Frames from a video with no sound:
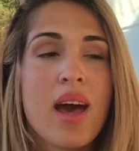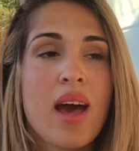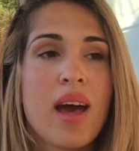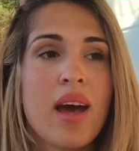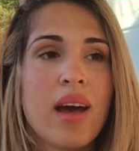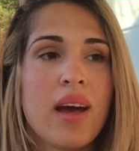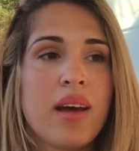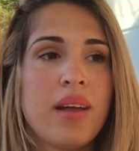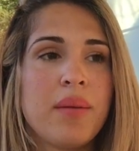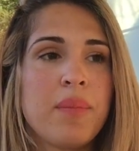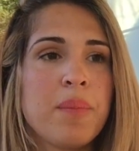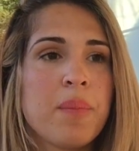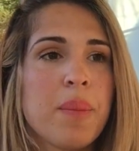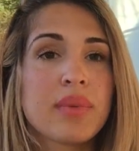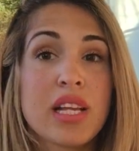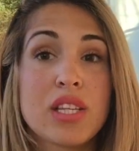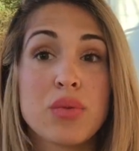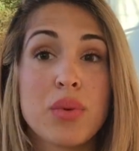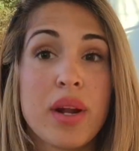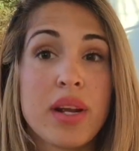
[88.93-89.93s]
And
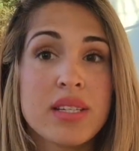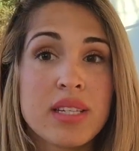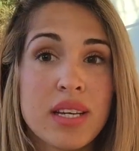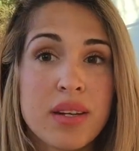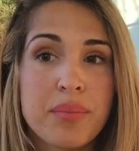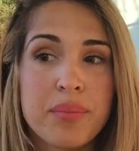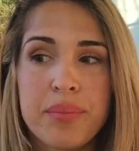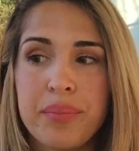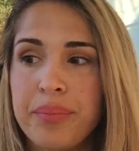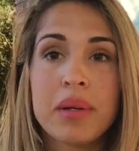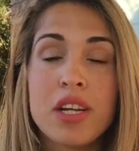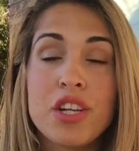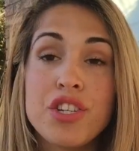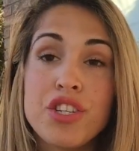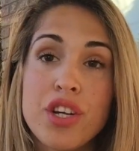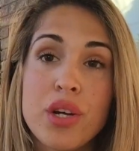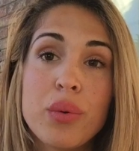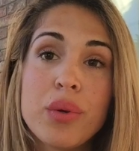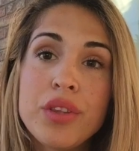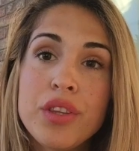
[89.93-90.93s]
that's what I did. I'm going to
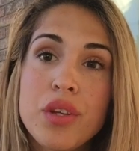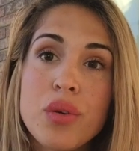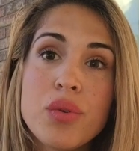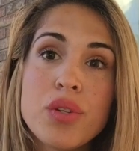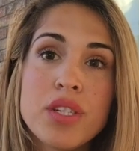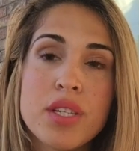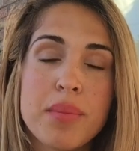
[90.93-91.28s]
share with you